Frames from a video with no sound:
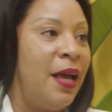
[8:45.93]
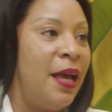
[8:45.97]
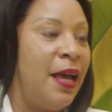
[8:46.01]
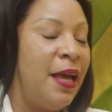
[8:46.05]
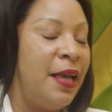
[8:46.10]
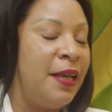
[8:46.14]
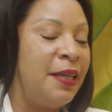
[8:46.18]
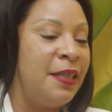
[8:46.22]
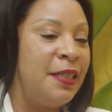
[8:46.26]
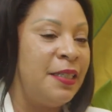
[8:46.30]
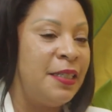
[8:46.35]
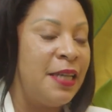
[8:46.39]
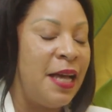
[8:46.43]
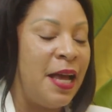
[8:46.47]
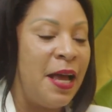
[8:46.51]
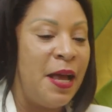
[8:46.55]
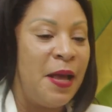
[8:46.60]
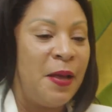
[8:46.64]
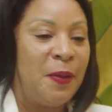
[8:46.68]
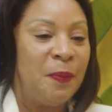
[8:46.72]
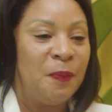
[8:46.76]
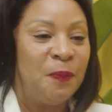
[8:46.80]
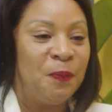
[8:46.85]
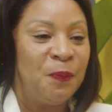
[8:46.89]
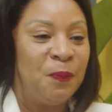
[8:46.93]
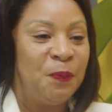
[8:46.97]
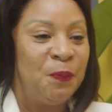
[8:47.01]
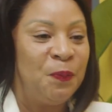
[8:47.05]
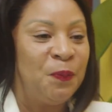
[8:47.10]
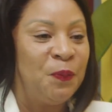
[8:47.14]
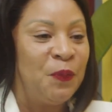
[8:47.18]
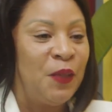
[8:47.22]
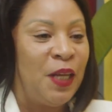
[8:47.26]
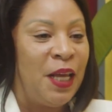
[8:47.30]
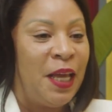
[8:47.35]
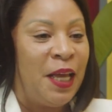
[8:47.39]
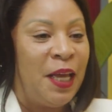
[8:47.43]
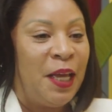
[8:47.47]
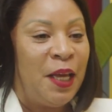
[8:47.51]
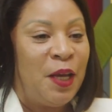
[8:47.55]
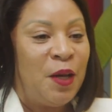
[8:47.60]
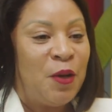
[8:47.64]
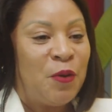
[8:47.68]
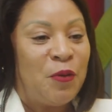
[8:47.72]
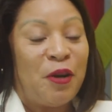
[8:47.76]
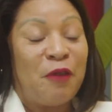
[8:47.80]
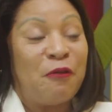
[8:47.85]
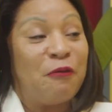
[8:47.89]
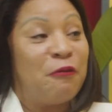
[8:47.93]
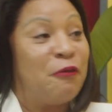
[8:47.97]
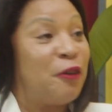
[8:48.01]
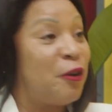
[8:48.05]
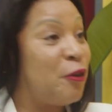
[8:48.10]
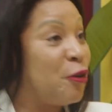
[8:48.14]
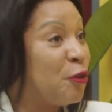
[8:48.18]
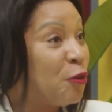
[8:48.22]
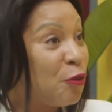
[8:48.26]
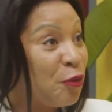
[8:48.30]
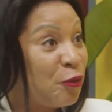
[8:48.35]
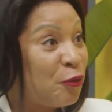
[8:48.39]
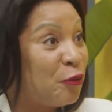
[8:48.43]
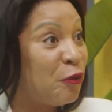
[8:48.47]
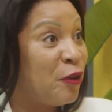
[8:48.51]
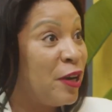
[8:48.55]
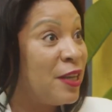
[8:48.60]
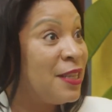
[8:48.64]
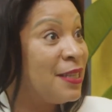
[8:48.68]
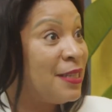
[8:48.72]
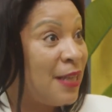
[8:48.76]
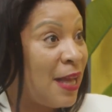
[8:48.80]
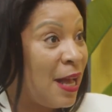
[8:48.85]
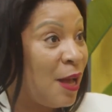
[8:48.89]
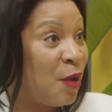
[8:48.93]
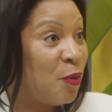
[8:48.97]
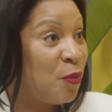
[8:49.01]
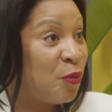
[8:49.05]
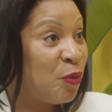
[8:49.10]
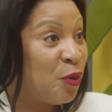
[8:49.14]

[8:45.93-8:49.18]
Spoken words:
And we are very good friends now.